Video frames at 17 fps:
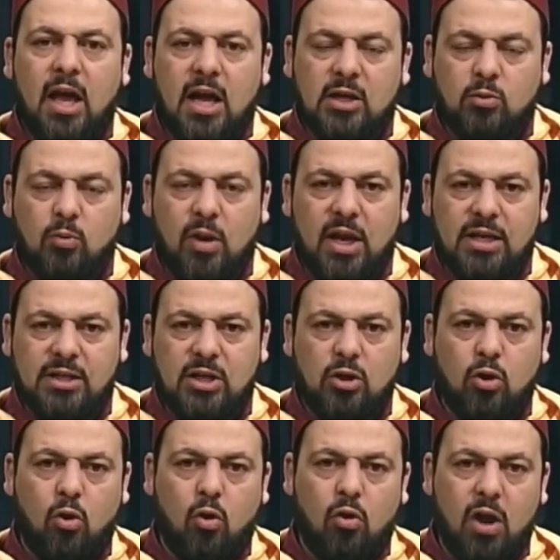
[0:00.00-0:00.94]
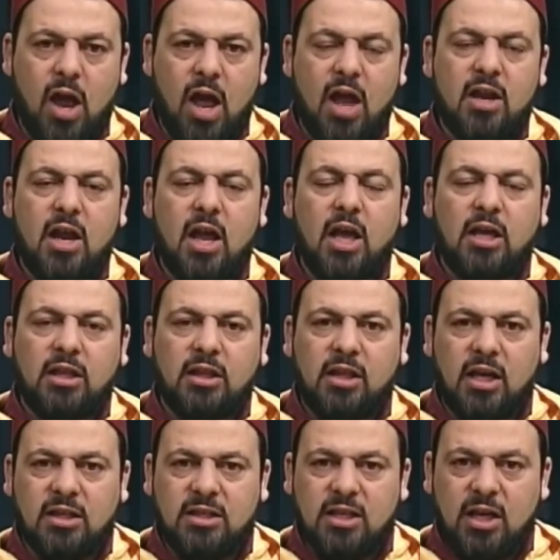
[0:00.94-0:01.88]
as well as in the Quran,
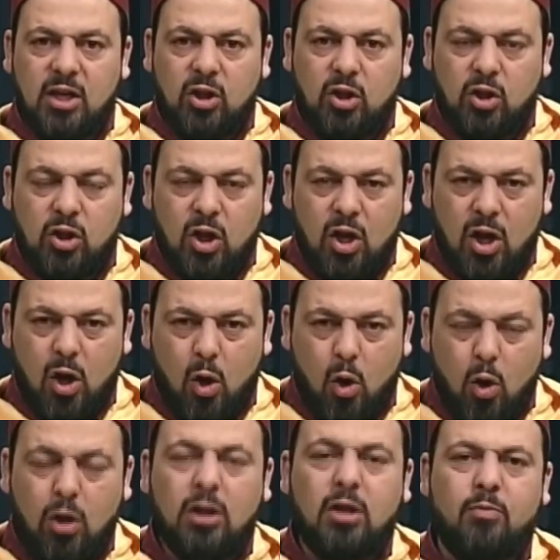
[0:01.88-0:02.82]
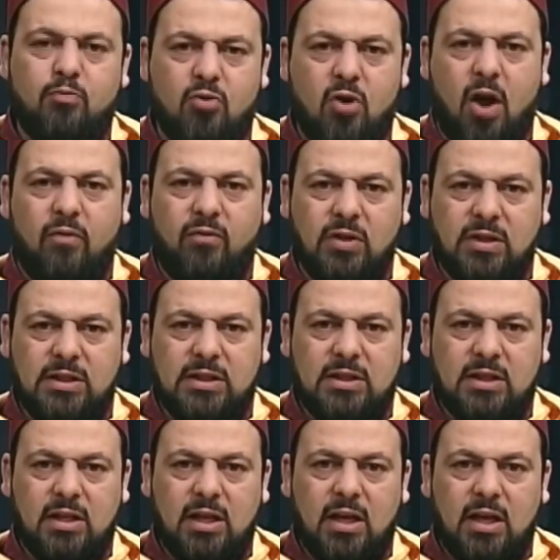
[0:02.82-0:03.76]
that the, all the prophets